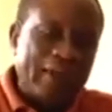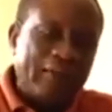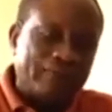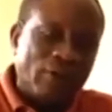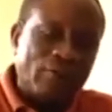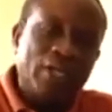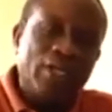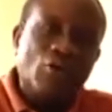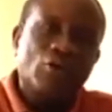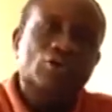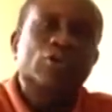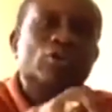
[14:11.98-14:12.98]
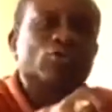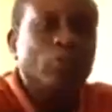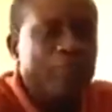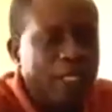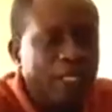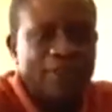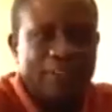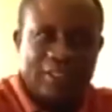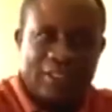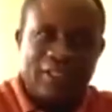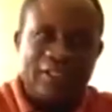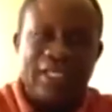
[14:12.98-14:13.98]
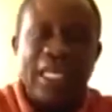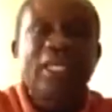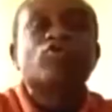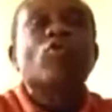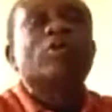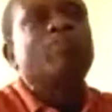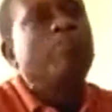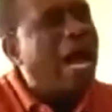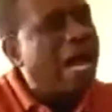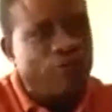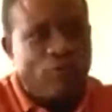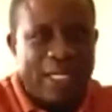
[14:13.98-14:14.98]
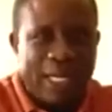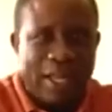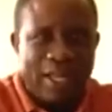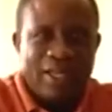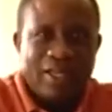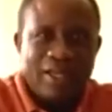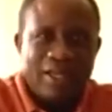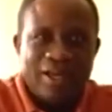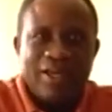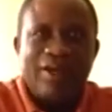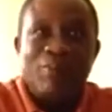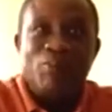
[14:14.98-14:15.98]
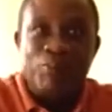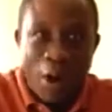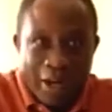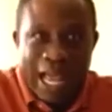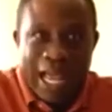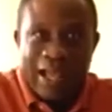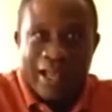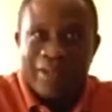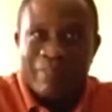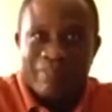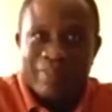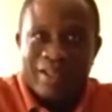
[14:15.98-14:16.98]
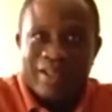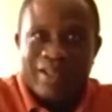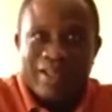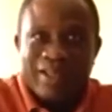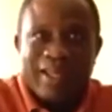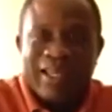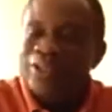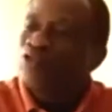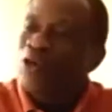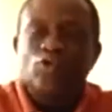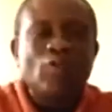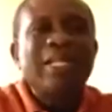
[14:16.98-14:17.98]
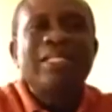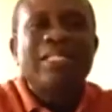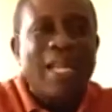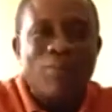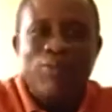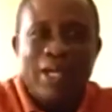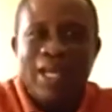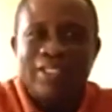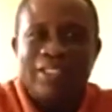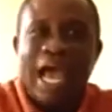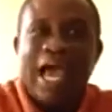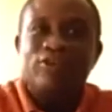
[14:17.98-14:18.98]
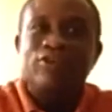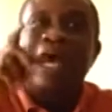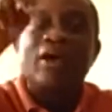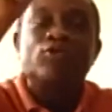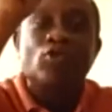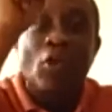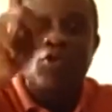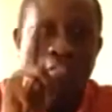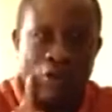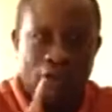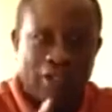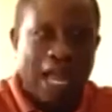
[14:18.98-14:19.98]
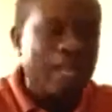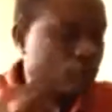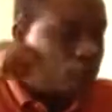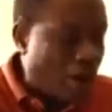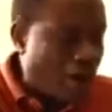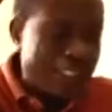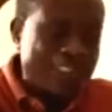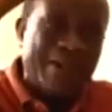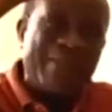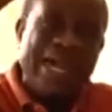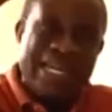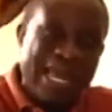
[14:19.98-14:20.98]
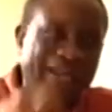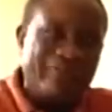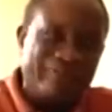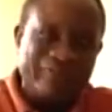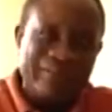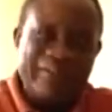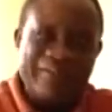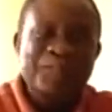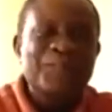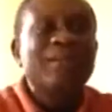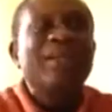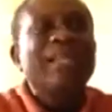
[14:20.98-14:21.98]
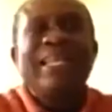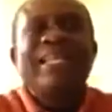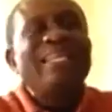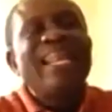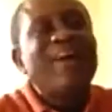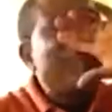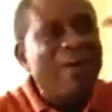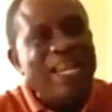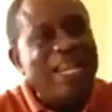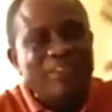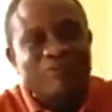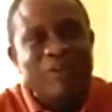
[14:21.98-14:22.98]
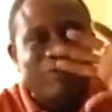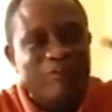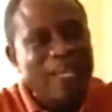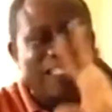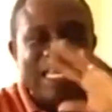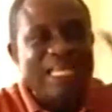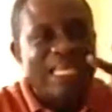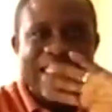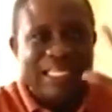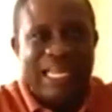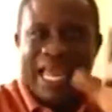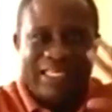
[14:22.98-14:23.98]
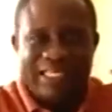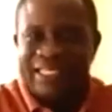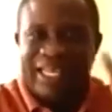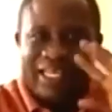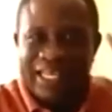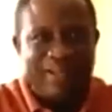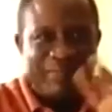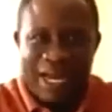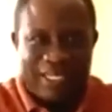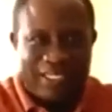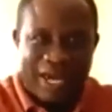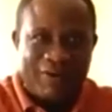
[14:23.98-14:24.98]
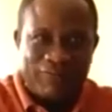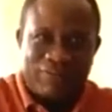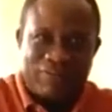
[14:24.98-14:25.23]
from Lagos to Benin City. It was bad weather. Brother, it was one turbulence. I told God, as long as I'm alive, never let me face anything like this again in my travel.